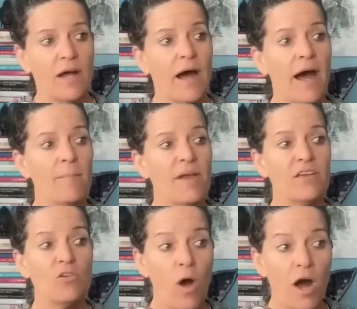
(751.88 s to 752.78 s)
Um,
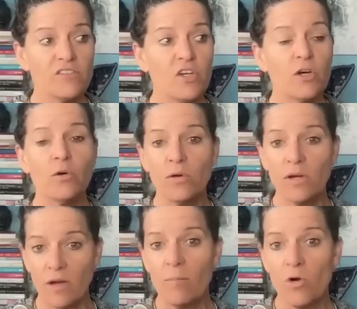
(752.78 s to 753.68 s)
you also
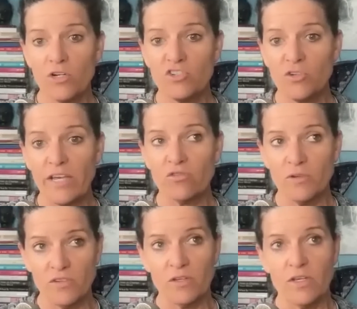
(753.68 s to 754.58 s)
are more stress
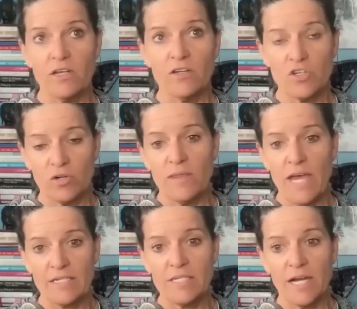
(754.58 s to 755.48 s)
resilient during
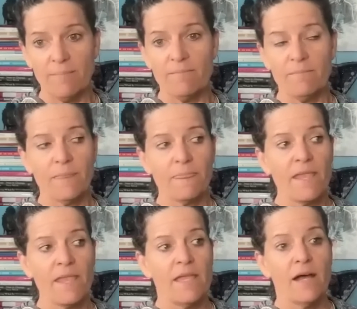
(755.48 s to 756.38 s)
that time.
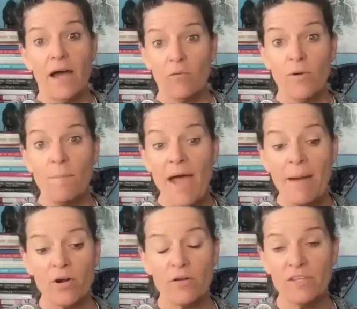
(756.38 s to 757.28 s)
Uh,
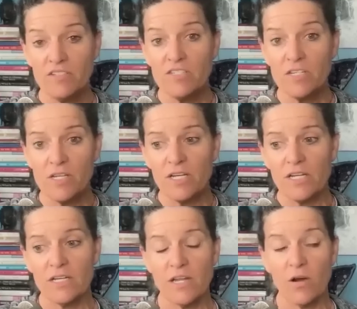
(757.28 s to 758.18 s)
remember, this is
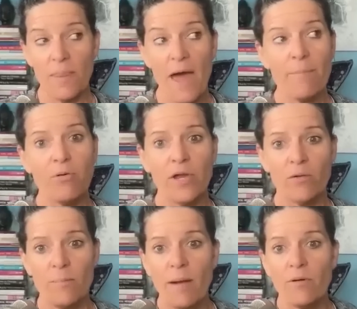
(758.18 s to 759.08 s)
a, on that
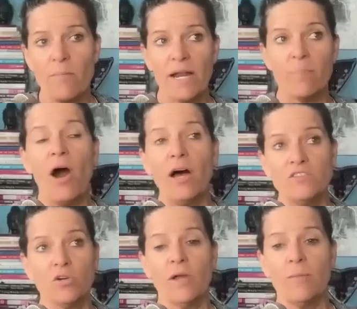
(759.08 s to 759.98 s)
point. Remember,
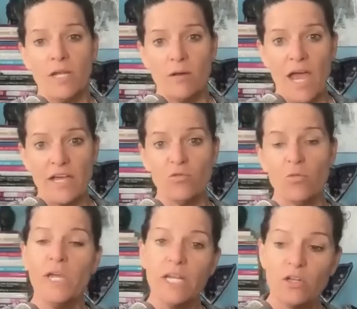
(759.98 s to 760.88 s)
menopausal women, as
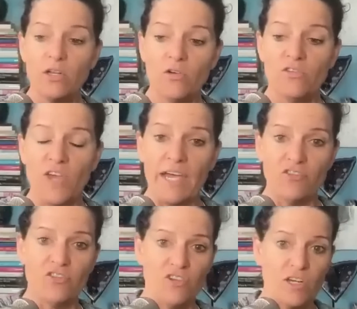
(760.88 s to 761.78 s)
we lose
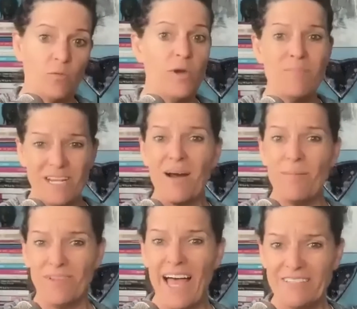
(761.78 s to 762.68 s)
estrogen, we
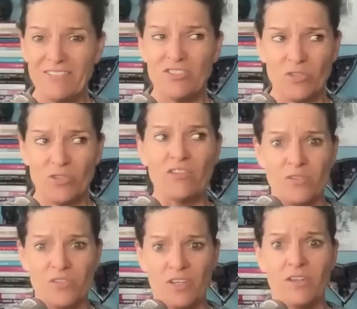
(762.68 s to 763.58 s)
become less stress
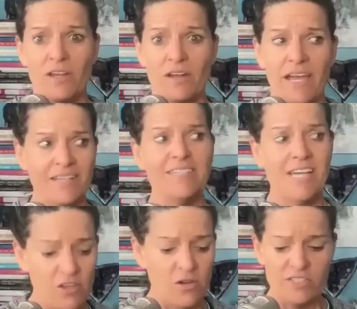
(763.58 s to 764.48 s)
resilient. I can
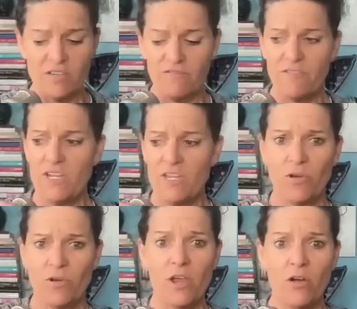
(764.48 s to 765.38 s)
tell you, as a
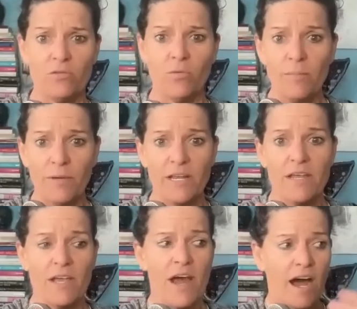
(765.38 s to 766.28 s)
53 year old woman,
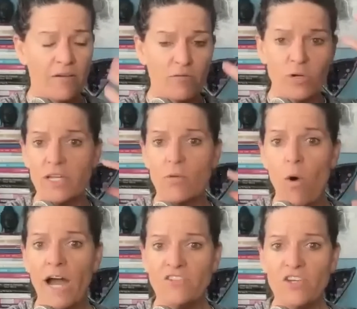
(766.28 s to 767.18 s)
I'm really
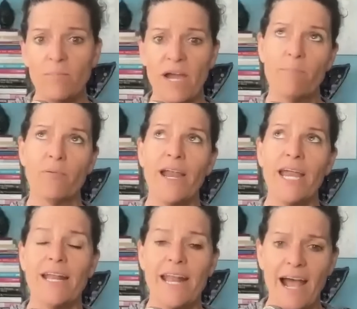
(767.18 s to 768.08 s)
watching my
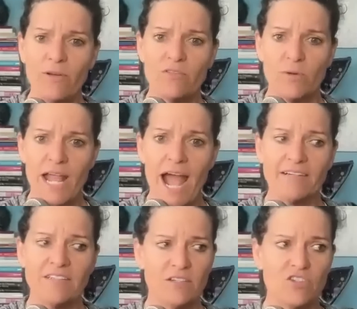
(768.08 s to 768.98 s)
brain and how it's
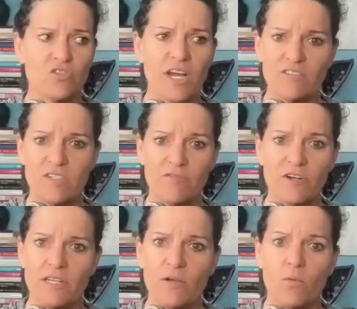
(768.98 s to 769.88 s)
reacting to stress
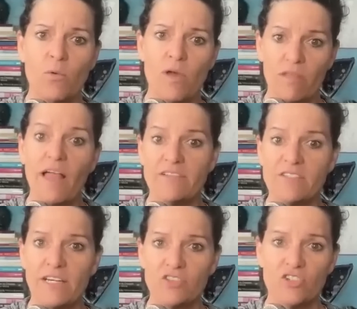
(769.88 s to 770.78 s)
differently with
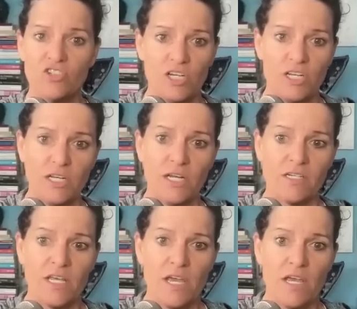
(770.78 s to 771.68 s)
less estrogen in it.
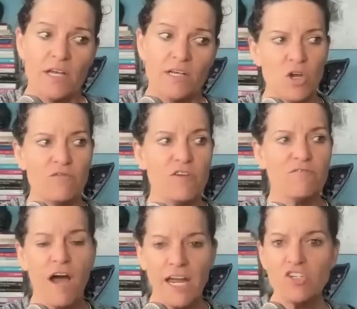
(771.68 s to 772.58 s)
So if
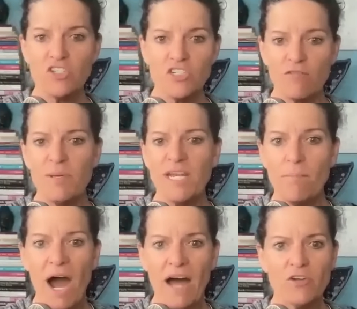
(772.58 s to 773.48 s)
you find yourself
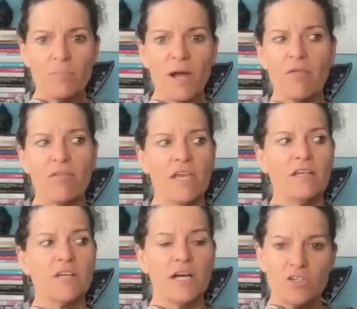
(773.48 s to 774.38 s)
being bothered by
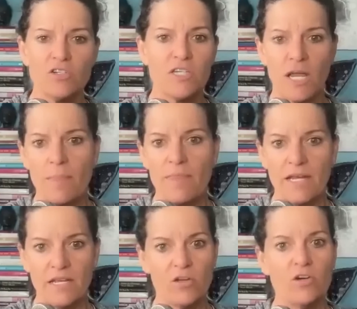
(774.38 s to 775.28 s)
things, understand
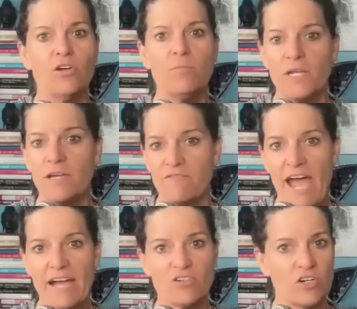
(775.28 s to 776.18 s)
that it could be a
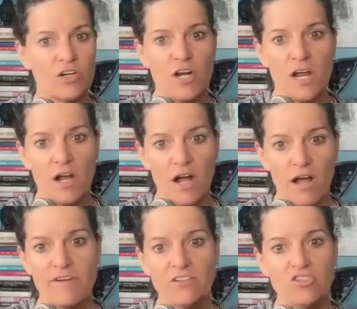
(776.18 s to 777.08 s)
factor
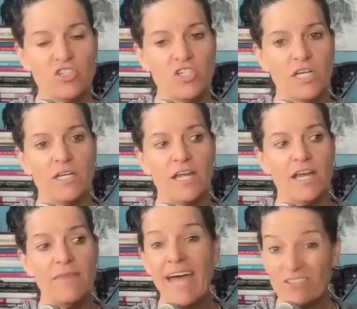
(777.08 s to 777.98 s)
of estrogen,
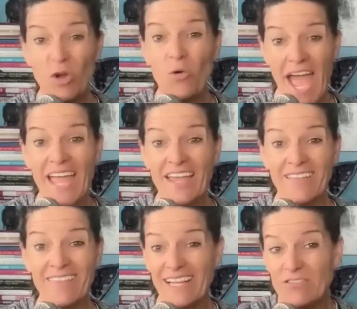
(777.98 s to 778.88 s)
and that's
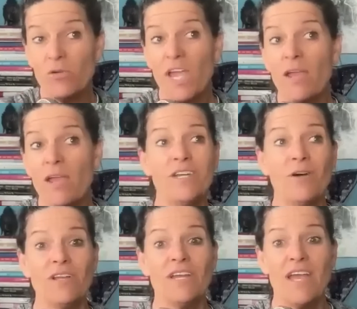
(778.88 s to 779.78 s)
okay. That's okay. We
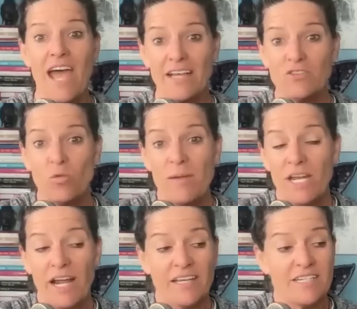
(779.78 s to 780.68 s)
don't, as
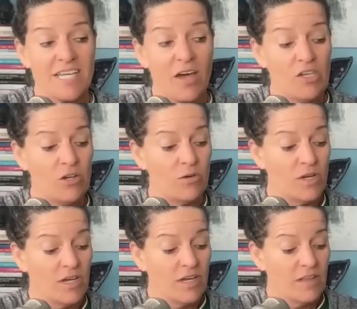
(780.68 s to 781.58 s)
women, I can tell you,
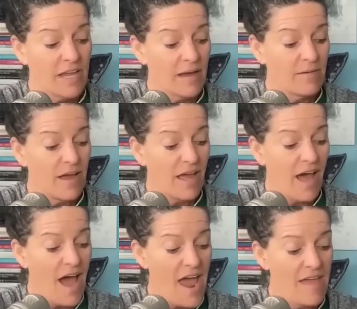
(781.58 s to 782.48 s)
like I,
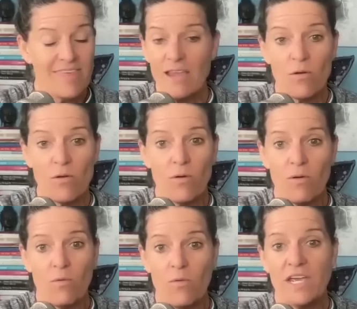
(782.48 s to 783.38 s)
I think
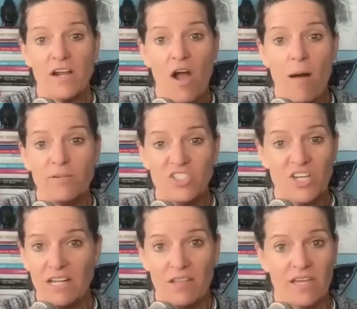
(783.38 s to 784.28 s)
we can accomplish
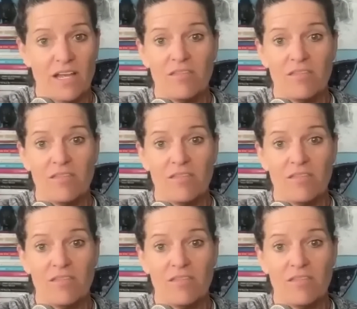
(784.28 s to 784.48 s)
anything.